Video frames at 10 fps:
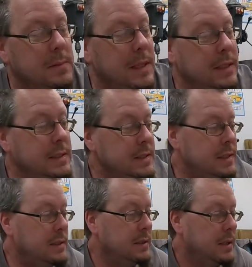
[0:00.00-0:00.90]
on my list
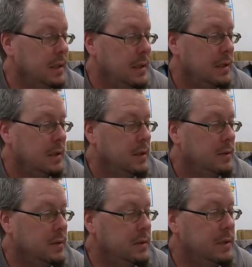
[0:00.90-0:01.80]
here?
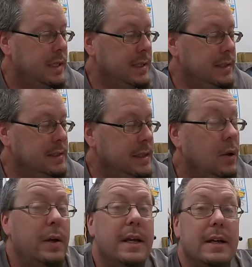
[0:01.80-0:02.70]
Grill, headlights,
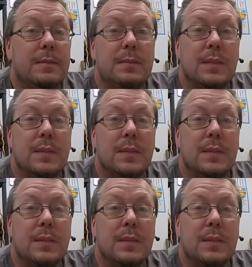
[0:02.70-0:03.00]
tail. Oh yeah.